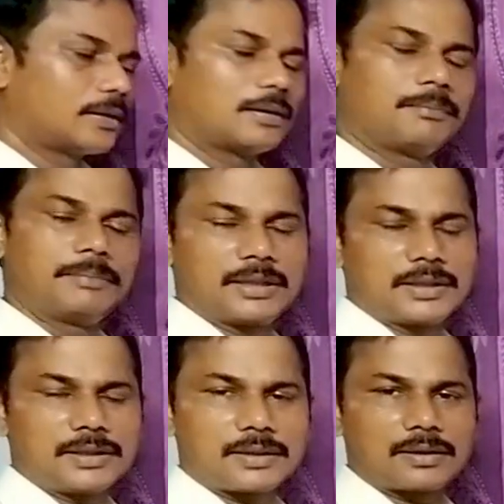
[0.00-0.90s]

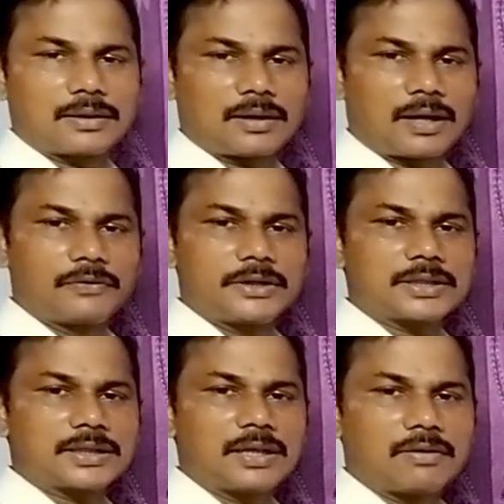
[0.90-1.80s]
mirror, and we
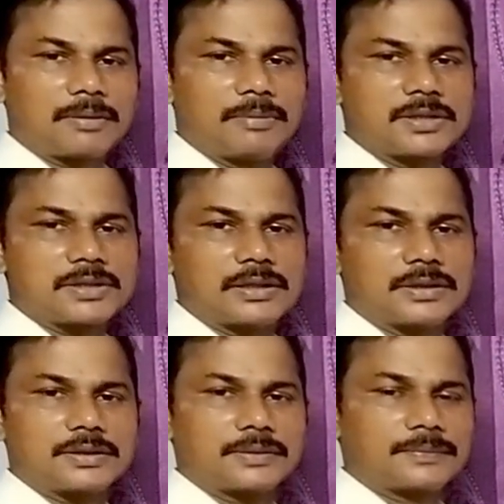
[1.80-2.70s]
see our image there.
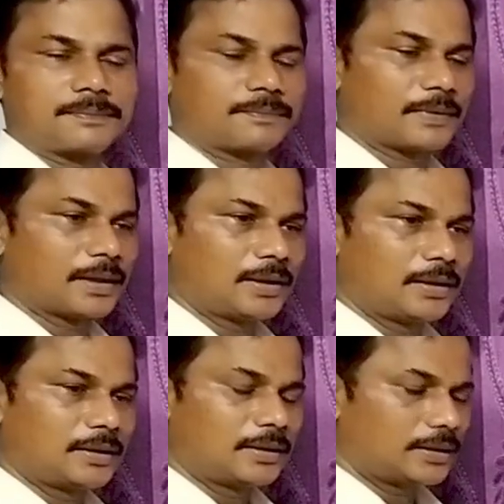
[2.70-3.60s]

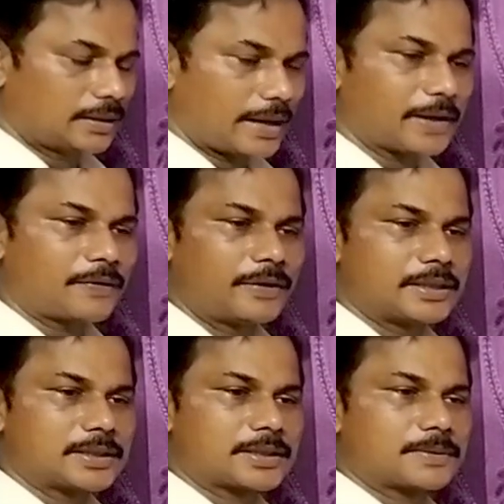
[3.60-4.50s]

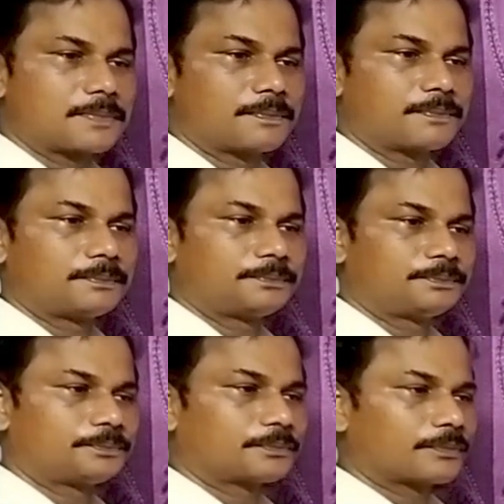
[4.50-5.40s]
Likewise,
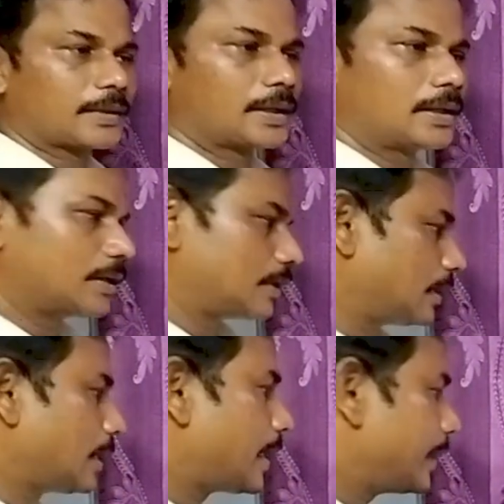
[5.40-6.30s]

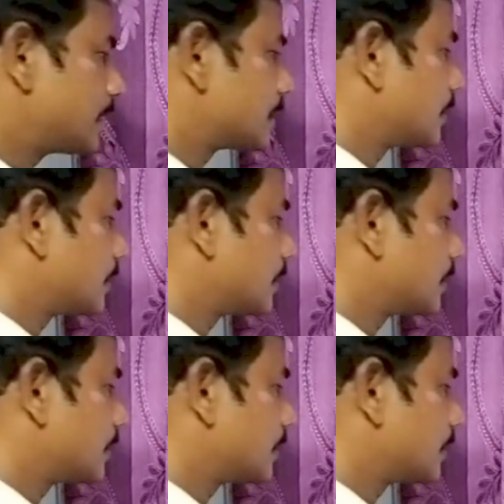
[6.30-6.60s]
light